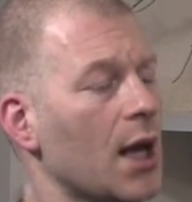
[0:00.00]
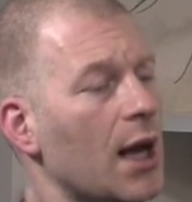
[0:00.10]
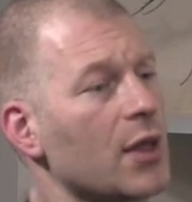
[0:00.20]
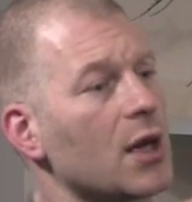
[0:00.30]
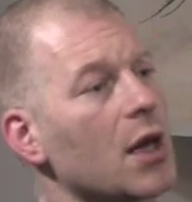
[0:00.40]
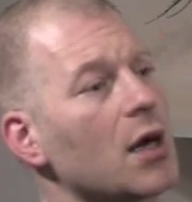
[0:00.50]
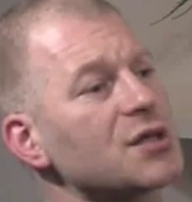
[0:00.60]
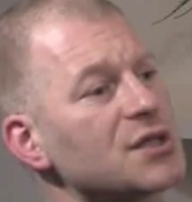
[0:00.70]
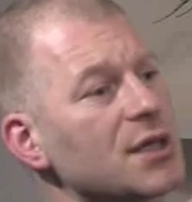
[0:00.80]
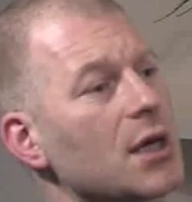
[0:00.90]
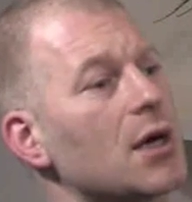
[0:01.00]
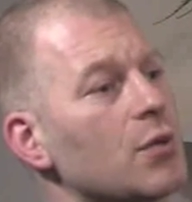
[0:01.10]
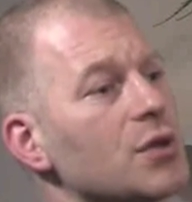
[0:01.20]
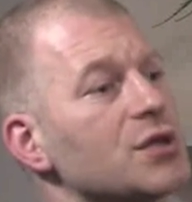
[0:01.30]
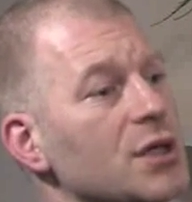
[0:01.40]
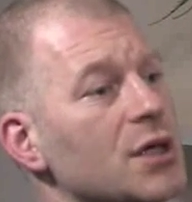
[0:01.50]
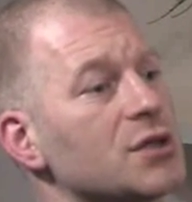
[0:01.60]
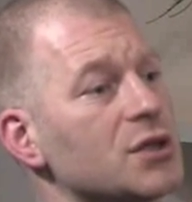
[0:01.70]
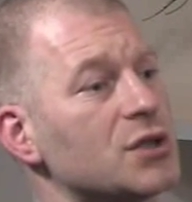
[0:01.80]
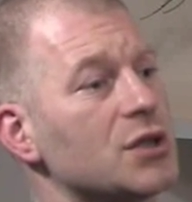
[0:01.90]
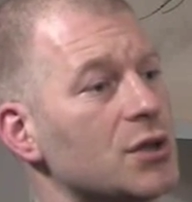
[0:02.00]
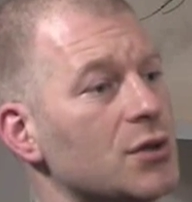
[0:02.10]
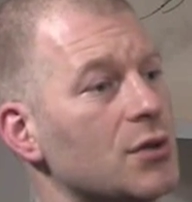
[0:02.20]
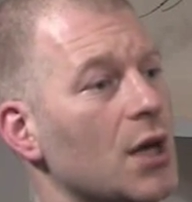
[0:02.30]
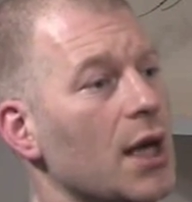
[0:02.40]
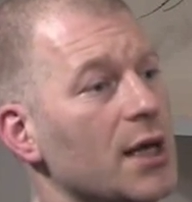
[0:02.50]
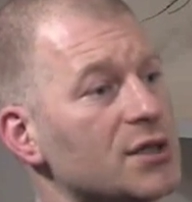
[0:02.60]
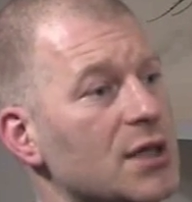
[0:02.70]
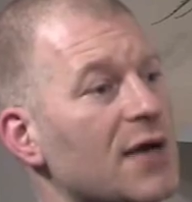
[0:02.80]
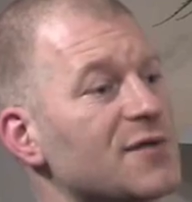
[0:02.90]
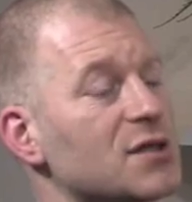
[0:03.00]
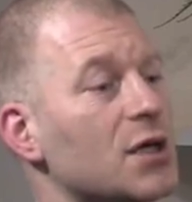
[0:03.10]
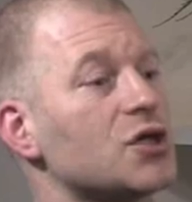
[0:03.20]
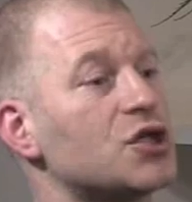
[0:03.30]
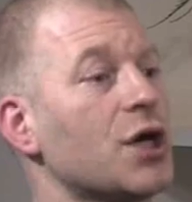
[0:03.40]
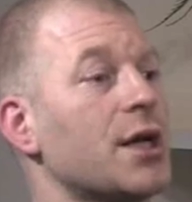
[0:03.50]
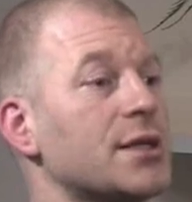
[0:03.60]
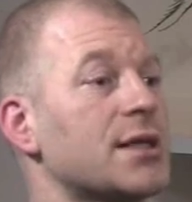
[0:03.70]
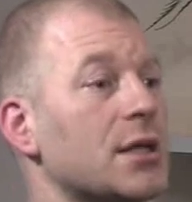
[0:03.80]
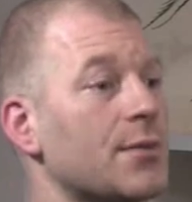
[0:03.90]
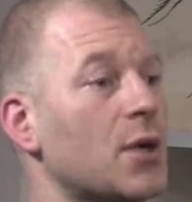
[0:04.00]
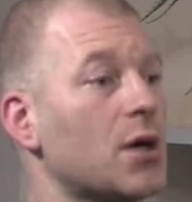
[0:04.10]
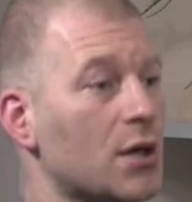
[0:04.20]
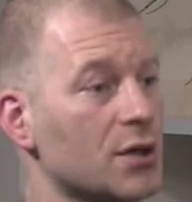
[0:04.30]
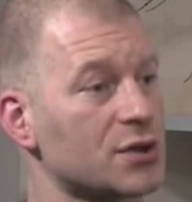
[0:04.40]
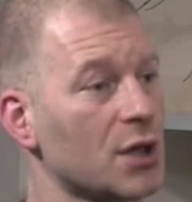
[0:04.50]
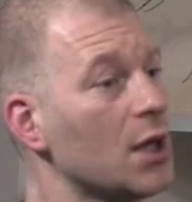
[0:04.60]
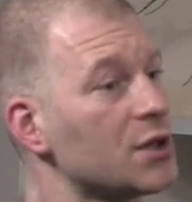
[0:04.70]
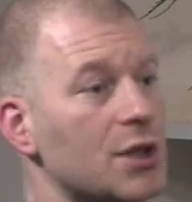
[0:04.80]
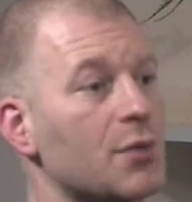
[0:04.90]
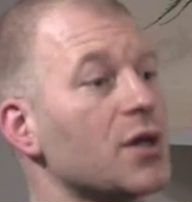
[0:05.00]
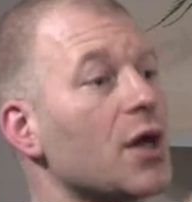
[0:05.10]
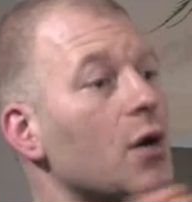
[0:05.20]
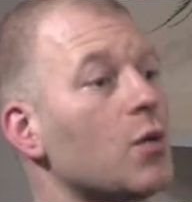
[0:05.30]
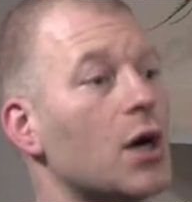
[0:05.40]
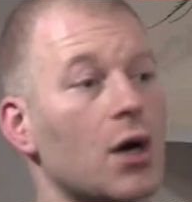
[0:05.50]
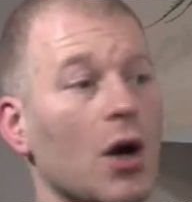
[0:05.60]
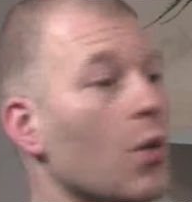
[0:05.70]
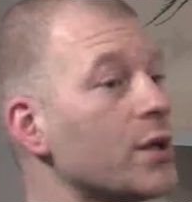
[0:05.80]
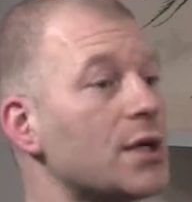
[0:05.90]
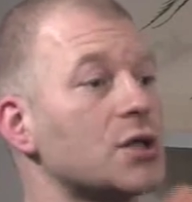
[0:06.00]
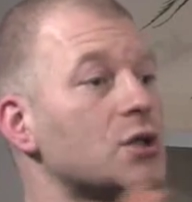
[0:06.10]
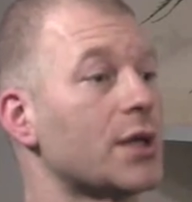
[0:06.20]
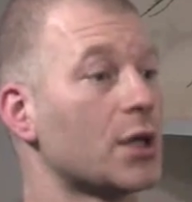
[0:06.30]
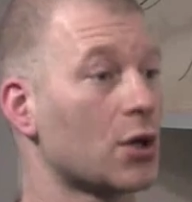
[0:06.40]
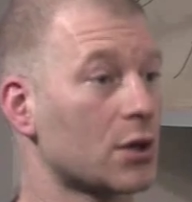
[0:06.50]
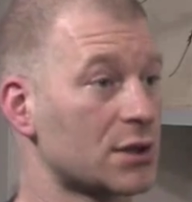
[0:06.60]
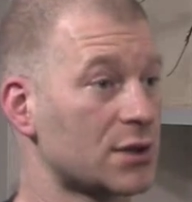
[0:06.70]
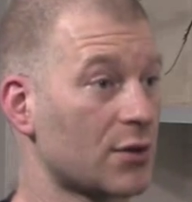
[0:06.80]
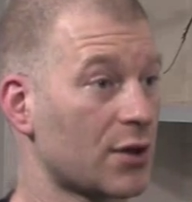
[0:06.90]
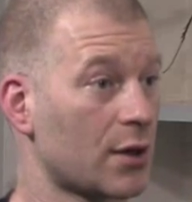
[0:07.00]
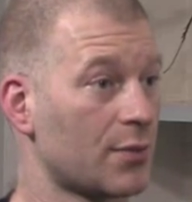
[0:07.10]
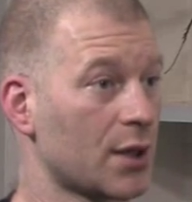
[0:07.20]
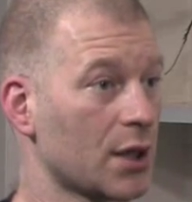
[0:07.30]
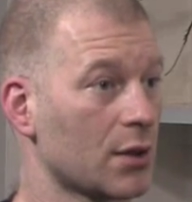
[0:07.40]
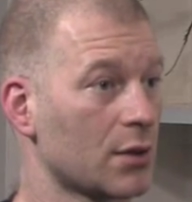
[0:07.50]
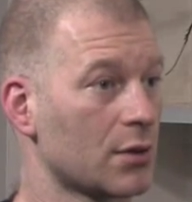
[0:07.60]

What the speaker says: And the last thing I want her to do is to have to start journeying down the past. So with our work, we don't do any cognitive therapy,